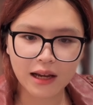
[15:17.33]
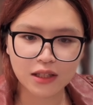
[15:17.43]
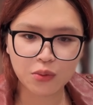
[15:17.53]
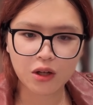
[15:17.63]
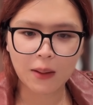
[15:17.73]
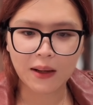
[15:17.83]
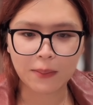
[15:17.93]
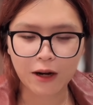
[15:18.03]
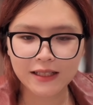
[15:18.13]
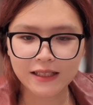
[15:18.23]
And so we talk about the
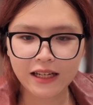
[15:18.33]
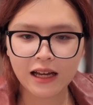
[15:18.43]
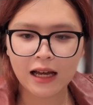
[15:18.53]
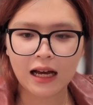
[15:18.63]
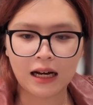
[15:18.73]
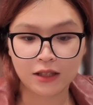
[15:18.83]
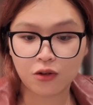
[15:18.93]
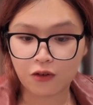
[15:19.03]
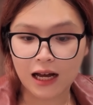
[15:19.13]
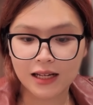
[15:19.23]
pricing. And so
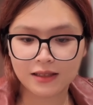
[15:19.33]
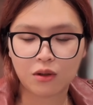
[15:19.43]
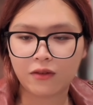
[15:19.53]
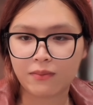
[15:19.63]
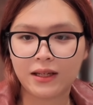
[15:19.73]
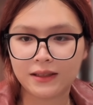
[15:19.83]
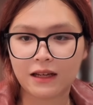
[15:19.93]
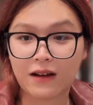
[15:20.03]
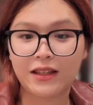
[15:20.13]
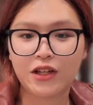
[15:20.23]
for us, one of the biggest
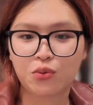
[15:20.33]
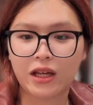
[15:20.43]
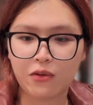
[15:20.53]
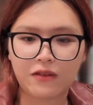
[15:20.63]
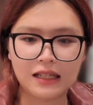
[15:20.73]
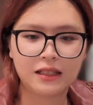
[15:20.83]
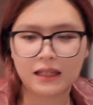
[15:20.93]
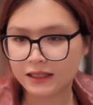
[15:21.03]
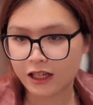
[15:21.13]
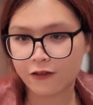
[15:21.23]
advantage working with us,
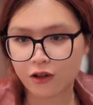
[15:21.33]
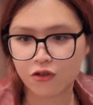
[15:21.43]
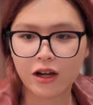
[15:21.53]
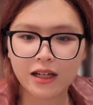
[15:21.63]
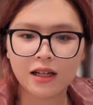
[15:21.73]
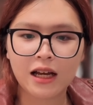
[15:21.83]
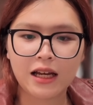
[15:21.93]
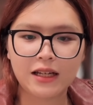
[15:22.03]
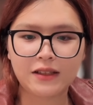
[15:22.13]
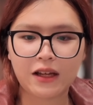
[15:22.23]
let's say if you're a trainer,
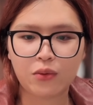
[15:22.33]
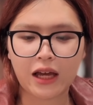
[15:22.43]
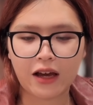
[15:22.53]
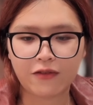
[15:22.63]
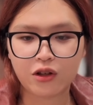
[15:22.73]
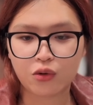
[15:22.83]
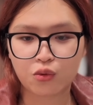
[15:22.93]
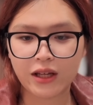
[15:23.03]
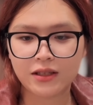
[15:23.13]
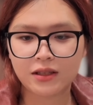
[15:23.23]
is that we have,
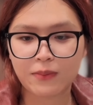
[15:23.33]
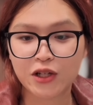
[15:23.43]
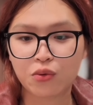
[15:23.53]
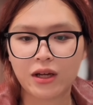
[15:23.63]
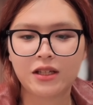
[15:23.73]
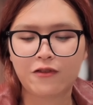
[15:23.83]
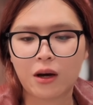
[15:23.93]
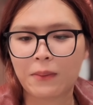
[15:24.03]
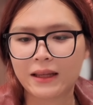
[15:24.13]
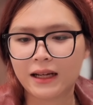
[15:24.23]
rates, special rates if you
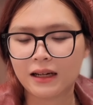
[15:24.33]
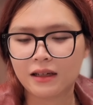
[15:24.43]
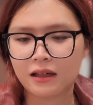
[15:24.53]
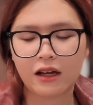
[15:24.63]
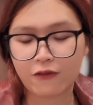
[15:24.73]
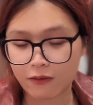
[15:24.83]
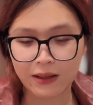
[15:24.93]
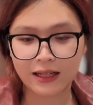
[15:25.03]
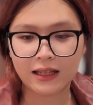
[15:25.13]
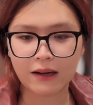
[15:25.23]
have a particular
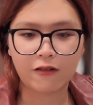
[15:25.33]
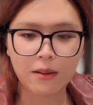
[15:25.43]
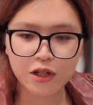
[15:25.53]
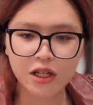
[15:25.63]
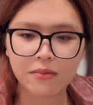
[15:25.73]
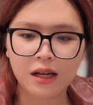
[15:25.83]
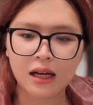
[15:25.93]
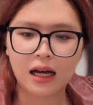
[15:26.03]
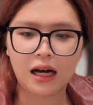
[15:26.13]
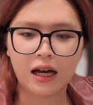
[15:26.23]
type of membership.
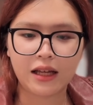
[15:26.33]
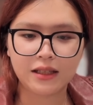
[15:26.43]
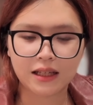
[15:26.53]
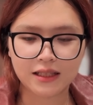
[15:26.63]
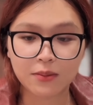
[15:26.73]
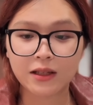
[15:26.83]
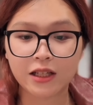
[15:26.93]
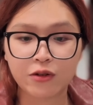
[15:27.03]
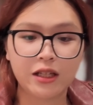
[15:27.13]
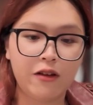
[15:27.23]
And these are the
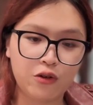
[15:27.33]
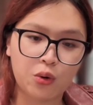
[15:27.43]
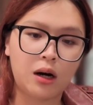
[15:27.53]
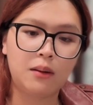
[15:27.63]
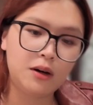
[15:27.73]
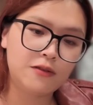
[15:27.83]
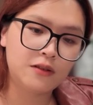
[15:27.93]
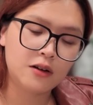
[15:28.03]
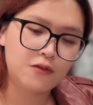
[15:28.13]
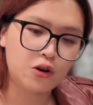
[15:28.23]
subsidized rate if you are above
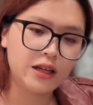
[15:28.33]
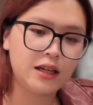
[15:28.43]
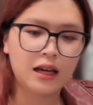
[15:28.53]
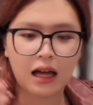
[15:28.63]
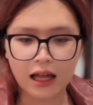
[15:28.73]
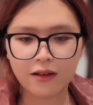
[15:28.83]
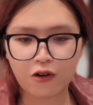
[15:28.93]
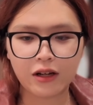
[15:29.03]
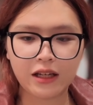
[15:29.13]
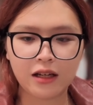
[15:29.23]
40, under
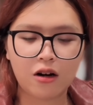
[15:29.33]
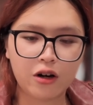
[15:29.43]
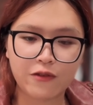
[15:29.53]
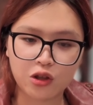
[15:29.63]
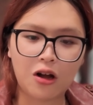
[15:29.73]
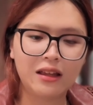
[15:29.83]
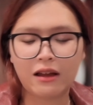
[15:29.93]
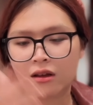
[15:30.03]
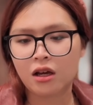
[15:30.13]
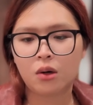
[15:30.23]
40, or if you're not,
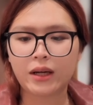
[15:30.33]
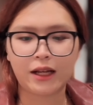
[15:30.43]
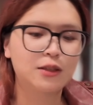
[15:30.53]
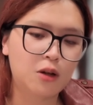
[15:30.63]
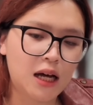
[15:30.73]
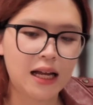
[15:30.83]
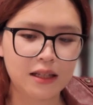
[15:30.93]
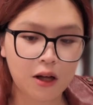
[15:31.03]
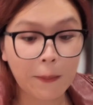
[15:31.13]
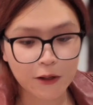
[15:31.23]
then we can explore
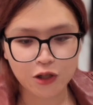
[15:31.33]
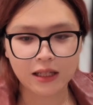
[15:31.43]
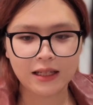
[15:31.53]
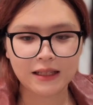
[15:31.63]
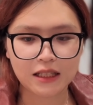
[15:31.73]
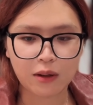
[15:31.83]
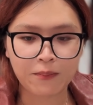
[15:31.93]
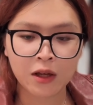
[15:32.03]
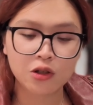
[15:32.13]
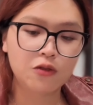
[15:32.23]
other opportunities as well.
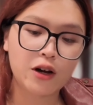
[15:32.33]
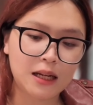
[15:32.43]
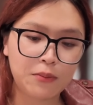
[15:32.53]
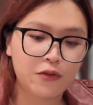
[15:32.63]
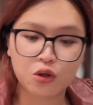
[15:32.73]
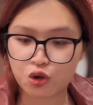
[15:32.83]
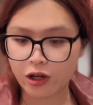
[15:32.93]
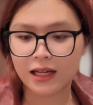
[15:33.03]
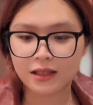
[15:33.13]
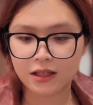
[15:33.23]
So for example, if you want to
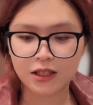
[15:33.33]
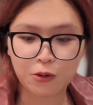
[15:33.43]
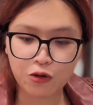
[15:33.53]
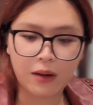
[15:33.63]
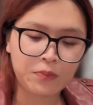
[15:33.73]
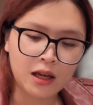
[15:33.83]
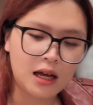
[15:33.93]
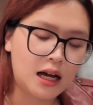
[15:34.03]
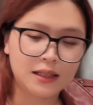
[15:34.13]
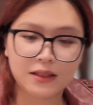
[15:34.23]
join us in this program,
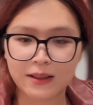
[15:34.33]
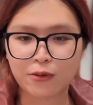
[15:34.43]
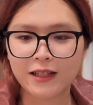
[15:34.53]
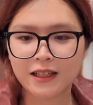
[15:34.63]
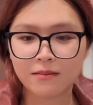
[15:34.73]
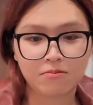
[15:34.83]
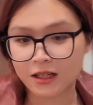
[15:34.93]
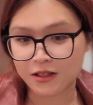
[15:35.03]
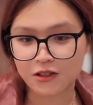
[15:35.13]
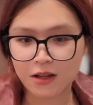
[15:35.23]
this is the pricing that
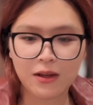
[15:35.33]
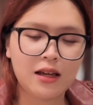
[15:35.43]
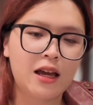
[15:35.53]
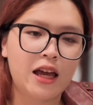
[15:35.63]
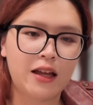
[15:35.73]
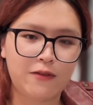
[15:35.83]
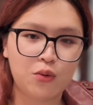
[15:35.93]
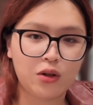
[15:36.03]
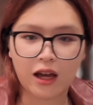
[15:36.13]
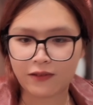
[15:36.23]
has a sneak peek. And if you
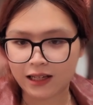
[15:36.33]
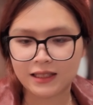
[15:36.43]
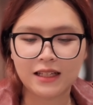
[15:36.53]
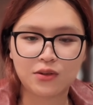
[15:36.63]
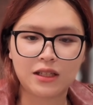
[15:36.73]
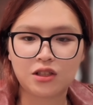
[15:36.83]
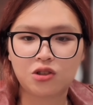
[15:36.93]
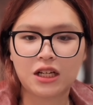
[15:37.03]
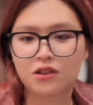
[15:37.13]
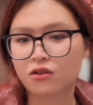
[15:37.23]
want to have an access to this
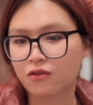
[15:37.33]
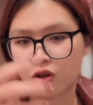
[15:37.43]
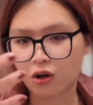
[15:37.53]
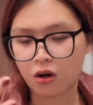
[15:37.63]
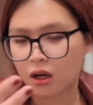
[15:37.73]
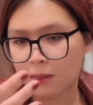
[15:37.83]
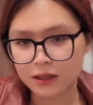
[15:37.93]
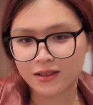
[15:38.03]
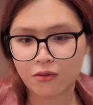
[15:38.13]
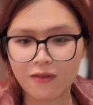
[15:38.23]
just for your
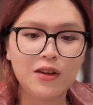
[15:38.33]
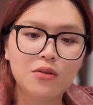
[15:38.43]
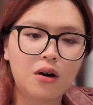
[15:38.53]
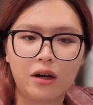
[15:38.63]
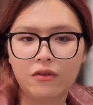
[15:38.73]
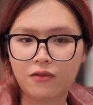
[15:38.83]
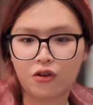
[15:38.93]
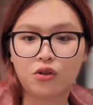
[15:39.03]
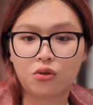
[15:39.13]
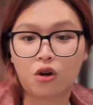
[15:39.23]
personal review, or even for
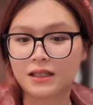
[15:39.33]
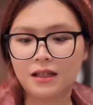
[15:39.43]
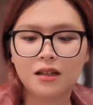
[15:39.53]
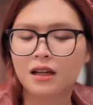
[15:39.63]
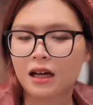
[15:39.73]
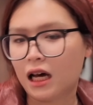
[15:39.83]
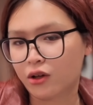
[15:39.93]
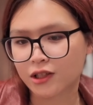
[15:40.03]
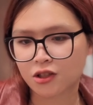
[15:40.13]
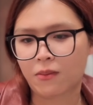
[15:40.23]
you to consider, you
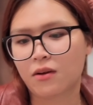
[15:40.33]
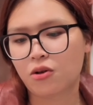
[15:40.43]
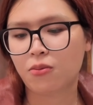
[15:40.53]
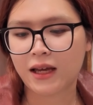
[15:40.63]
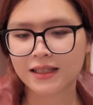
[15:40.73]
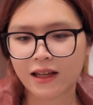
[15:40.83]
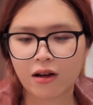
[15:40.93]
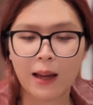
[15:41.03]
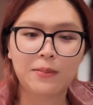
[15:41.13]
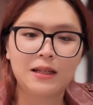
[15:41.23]
can just come in with OBS and
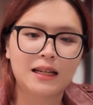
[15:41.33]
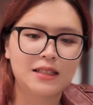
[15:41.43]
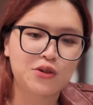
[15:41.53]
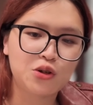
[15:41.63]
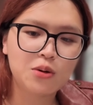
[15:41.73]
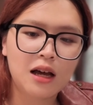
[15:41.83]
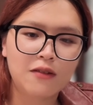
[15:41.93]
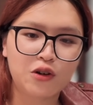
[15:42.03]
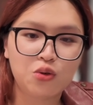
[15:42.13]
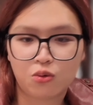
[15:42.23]
I'll happily send this to you
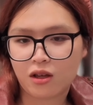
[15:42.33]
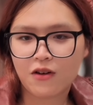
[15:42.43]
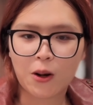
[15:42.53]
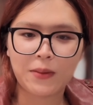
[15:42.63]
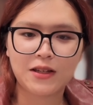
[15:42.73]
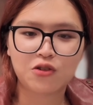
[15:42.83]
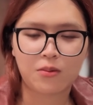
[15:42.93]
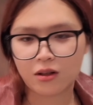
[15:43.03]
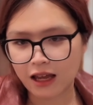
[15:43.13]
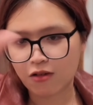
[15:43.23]
for you to even copy this
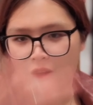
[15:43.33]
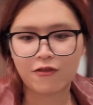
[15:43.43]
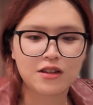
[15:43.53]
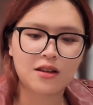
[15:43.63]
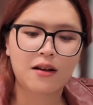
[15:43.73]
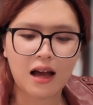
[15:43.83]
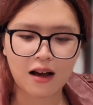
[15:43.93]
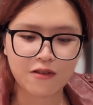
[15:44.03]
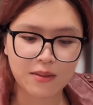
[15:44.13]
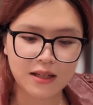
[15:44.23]
script or take reference
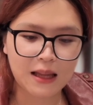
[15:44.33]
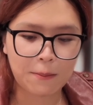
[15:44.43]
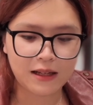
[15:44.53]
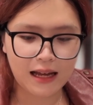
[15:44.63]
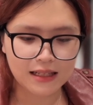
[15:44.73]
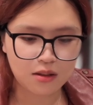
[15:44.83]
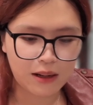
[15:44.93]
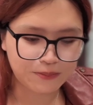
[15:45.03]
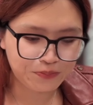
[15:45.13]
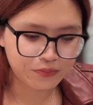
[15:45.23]
from this template as
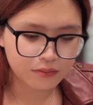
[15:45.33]
well.